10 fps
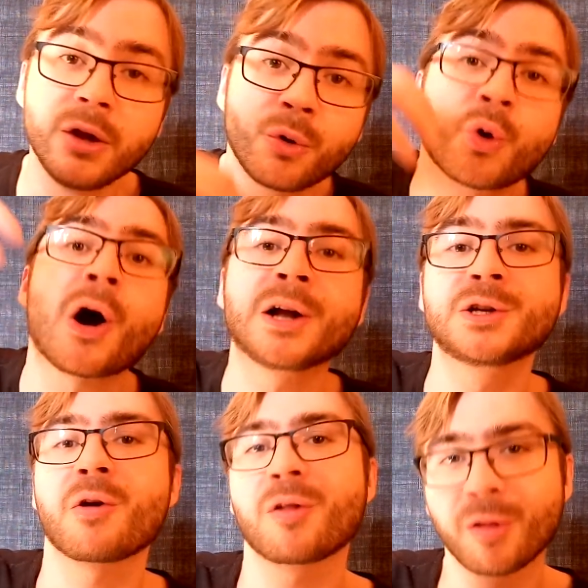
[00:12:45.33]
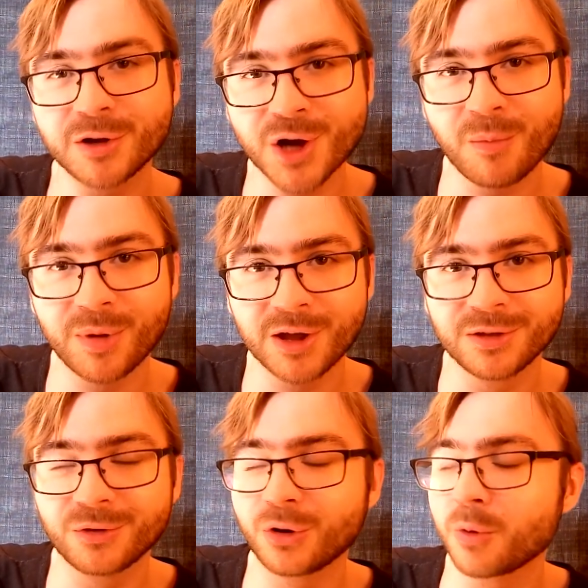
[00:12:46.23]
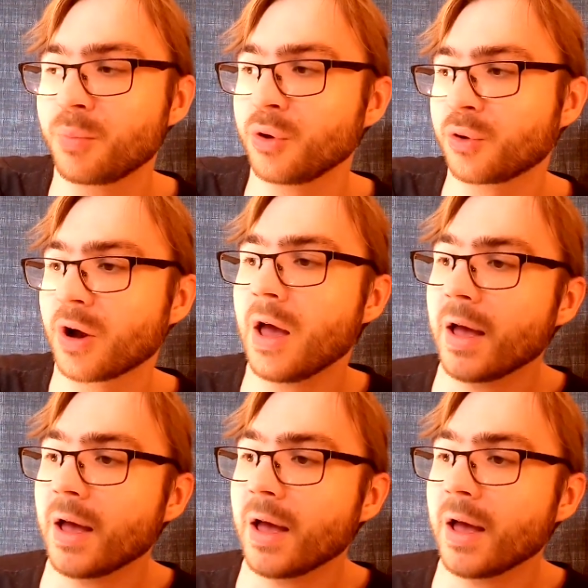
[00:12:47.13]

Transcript: your consciousness jumping into the computer.